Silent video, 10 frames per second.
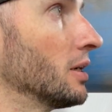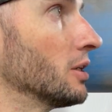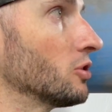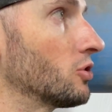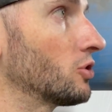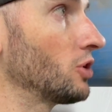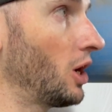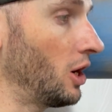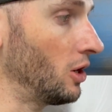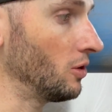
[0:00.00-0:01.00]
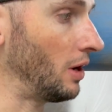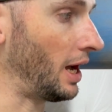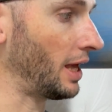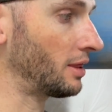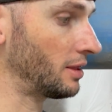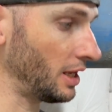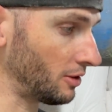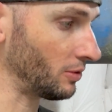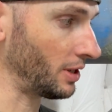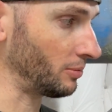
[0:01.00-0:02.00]
So I
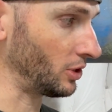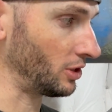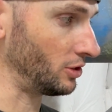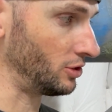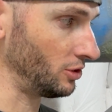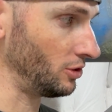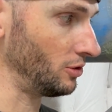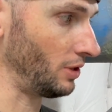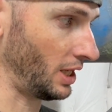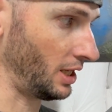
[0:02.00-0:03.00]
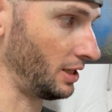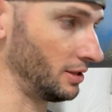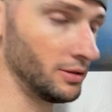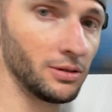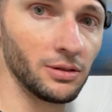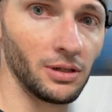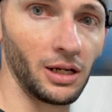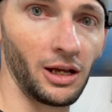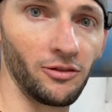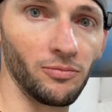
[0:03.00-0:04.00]
think what I'm going to do is,
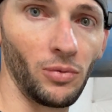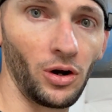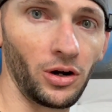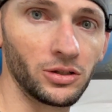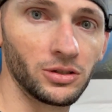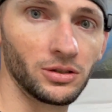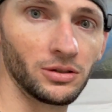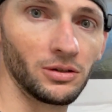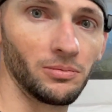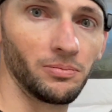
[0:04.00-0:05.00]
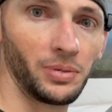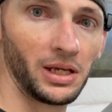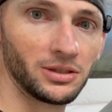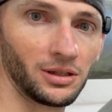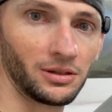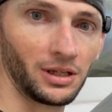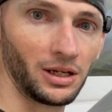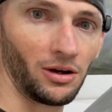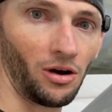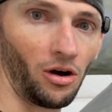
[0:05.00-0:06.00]
and I've marked
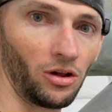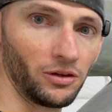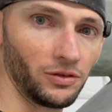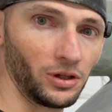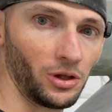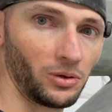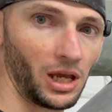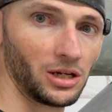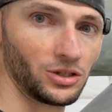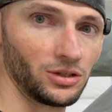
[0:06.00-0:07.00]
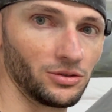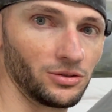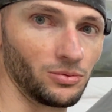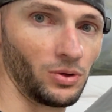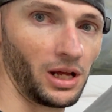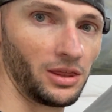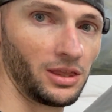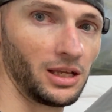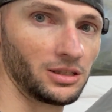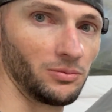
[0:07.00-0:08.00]
basically all of the locations, what I
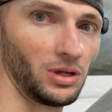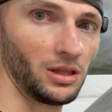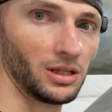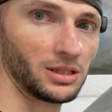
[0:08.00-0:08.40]
think to be the